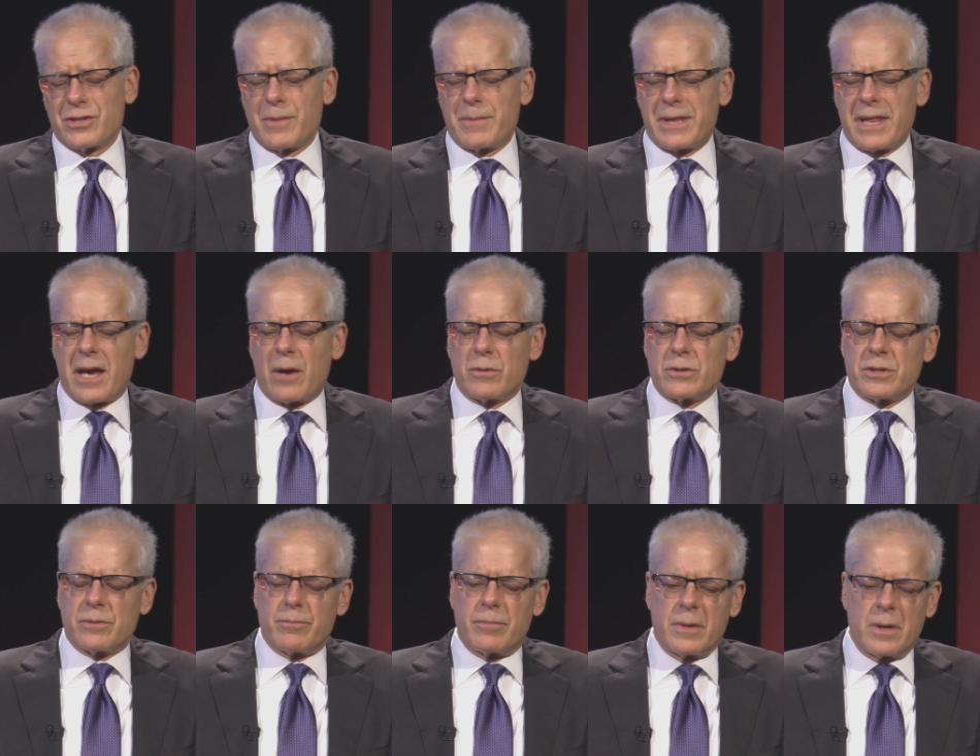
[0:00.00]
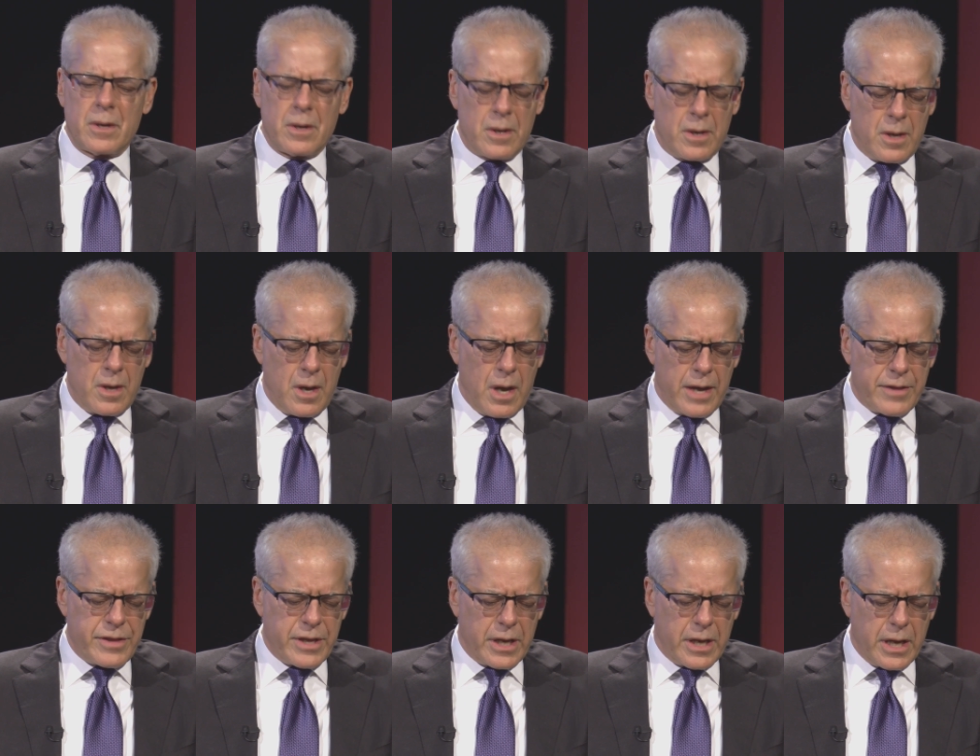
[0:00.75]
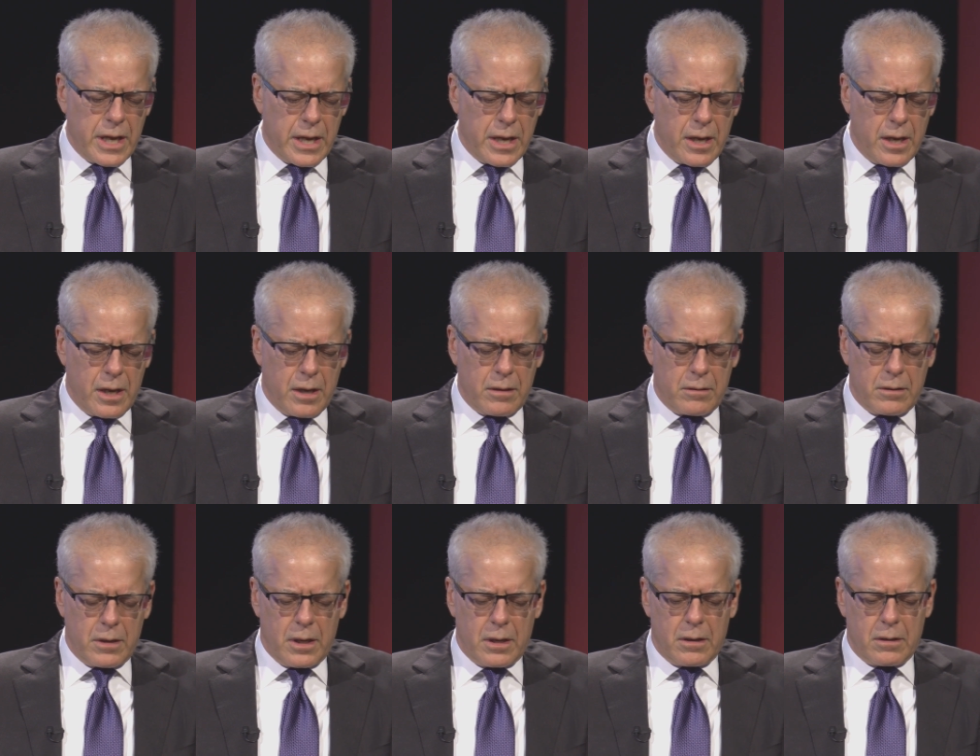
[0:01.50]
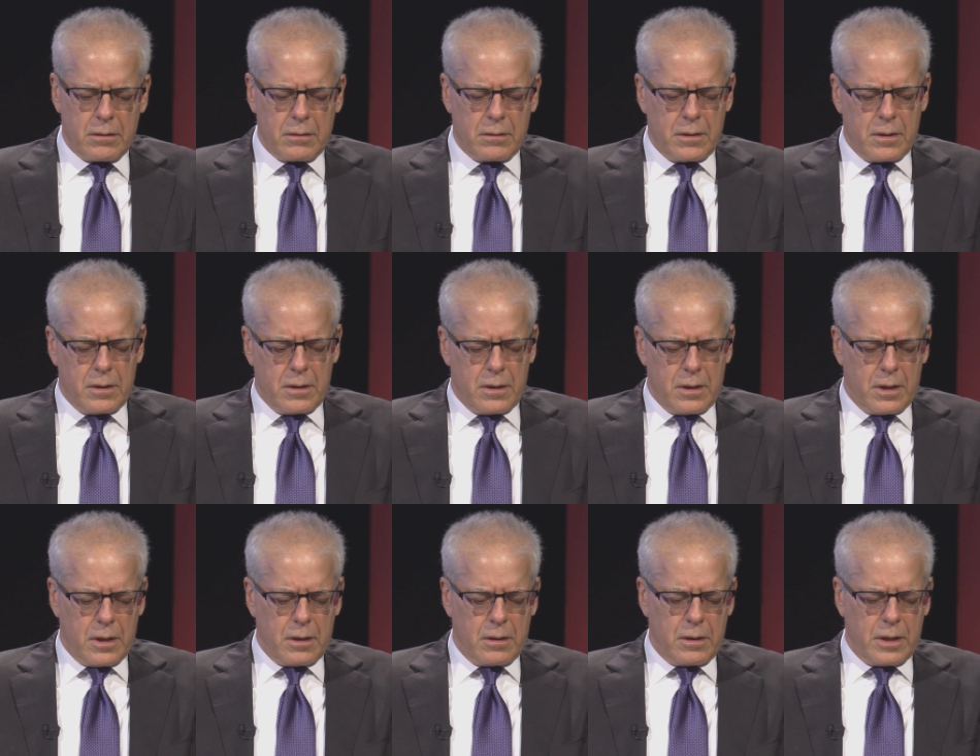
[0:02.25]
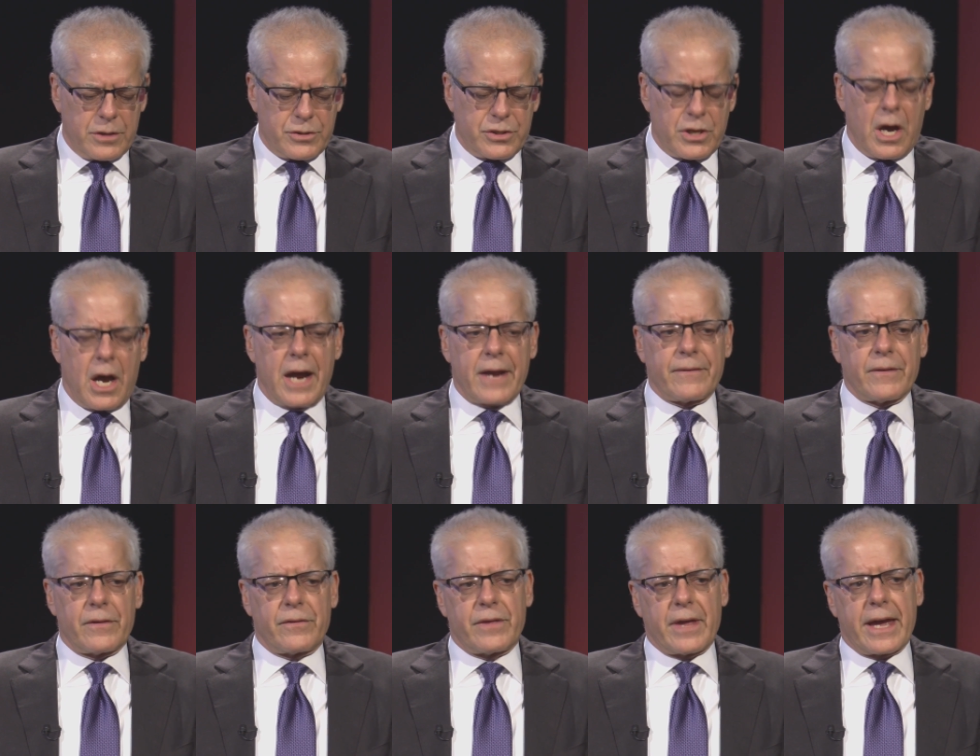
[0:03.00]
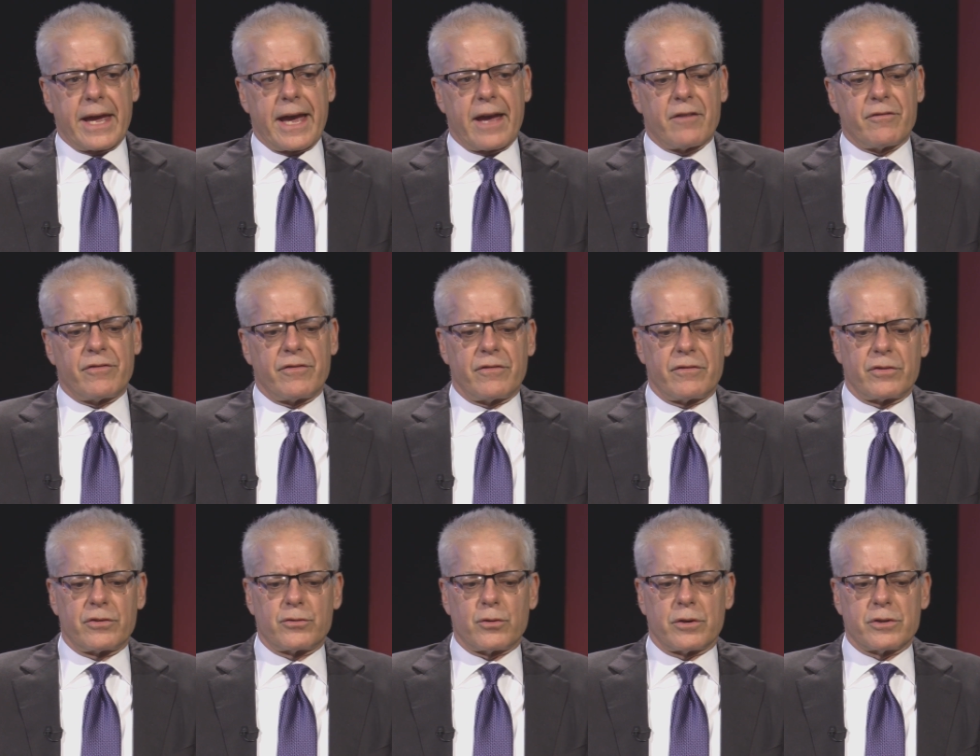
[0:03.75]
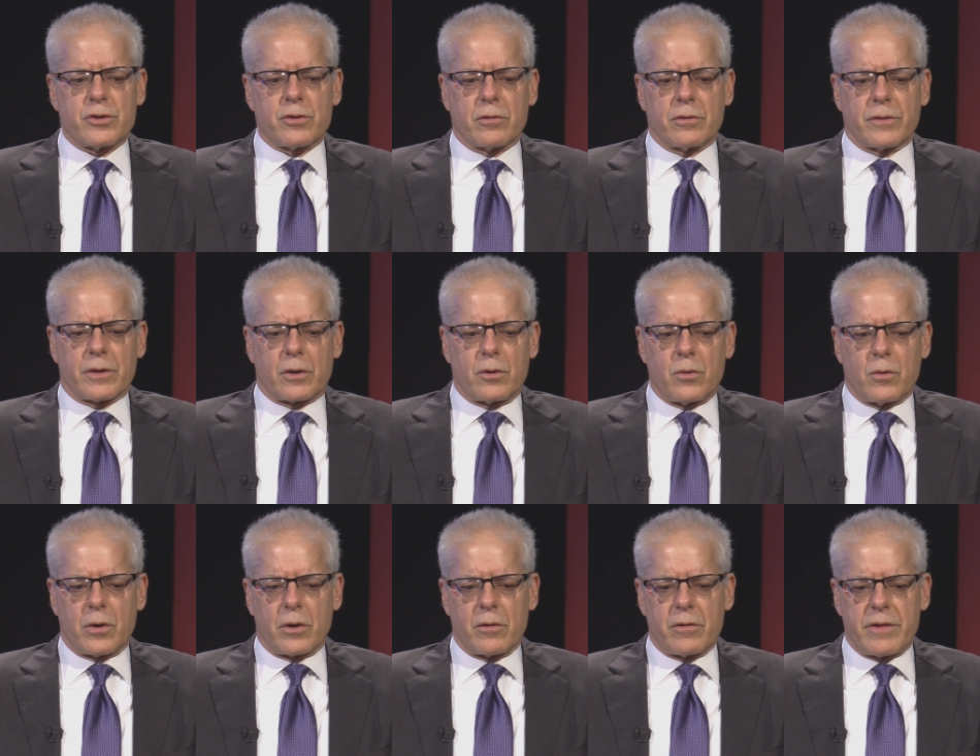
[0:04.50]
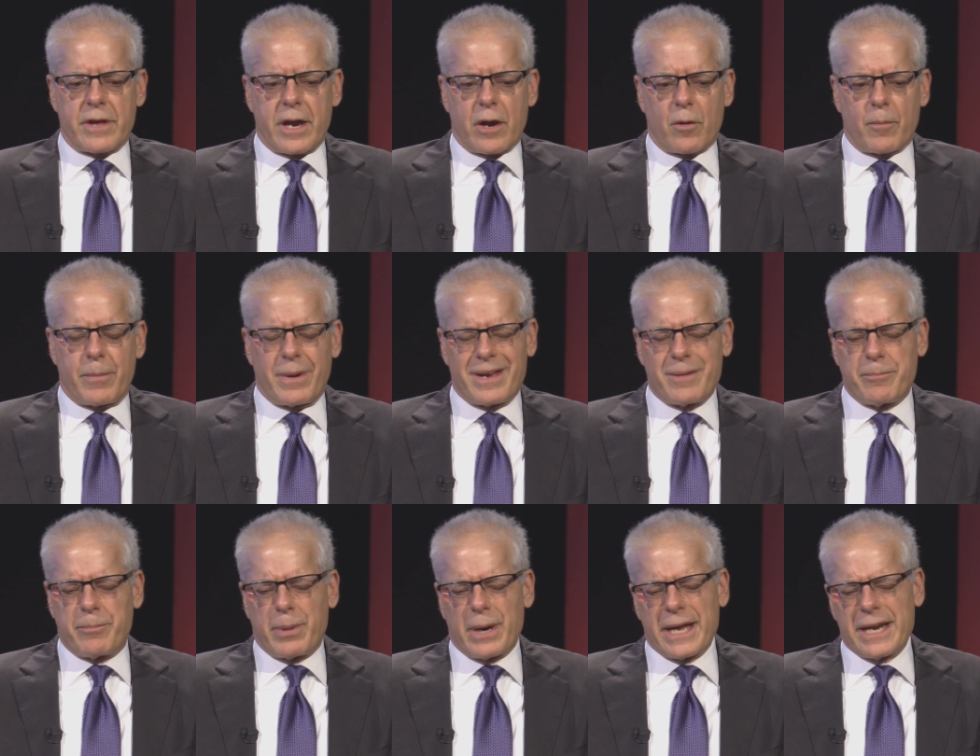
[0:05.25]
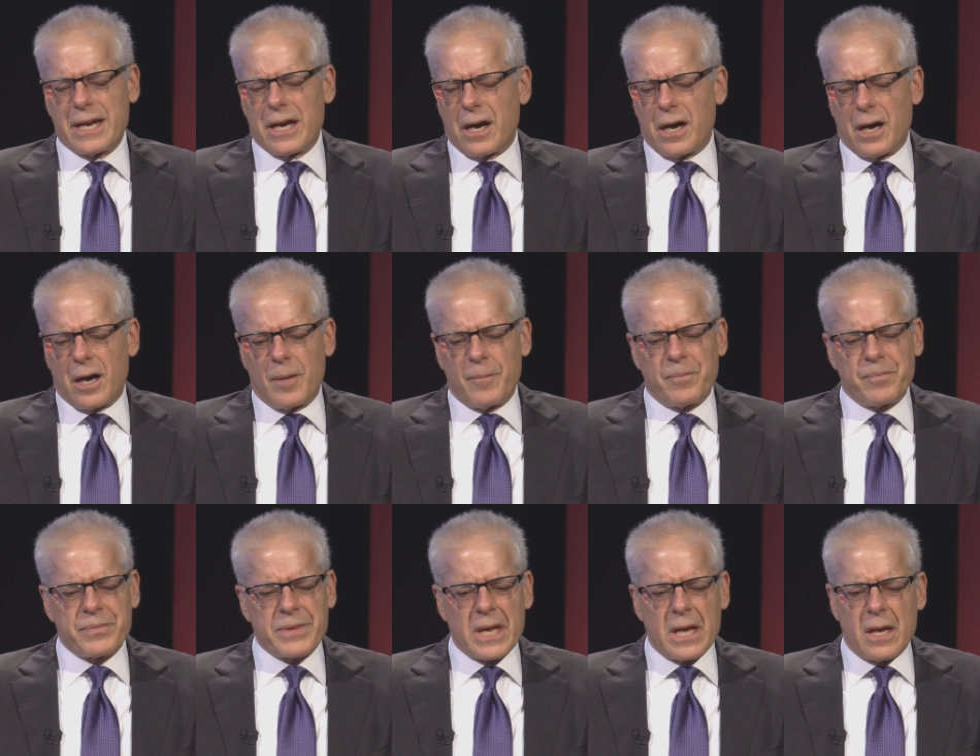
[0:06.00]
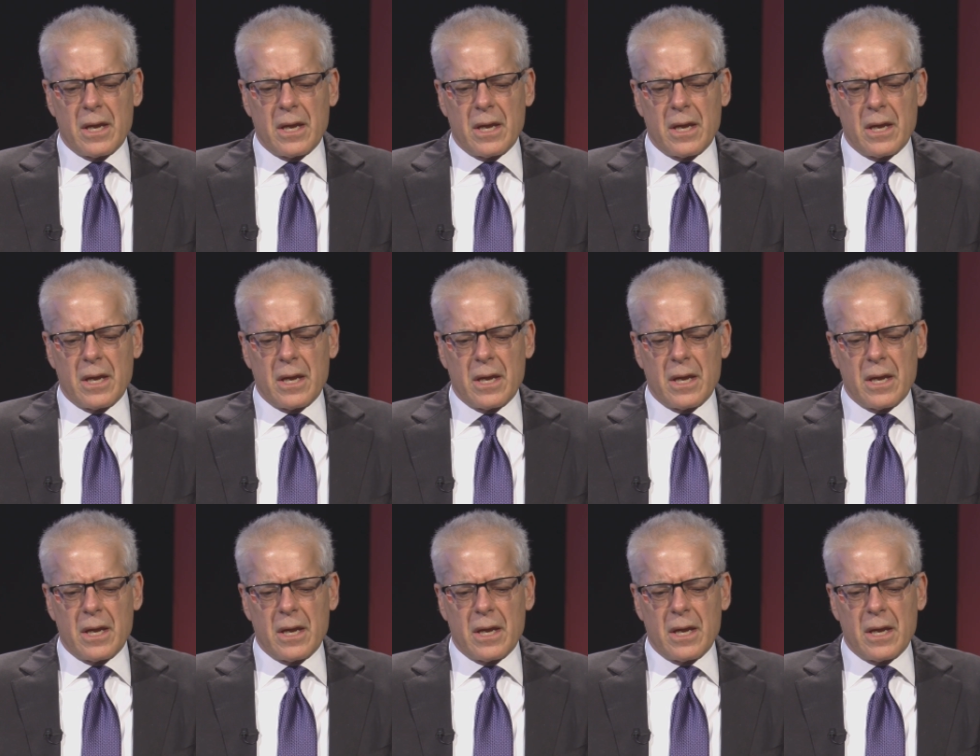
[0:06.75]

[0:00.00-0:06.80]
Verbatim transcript: I mean, that was a, I think a, uh, a, a, sign that they have sort of turned the corner there. But but. Um,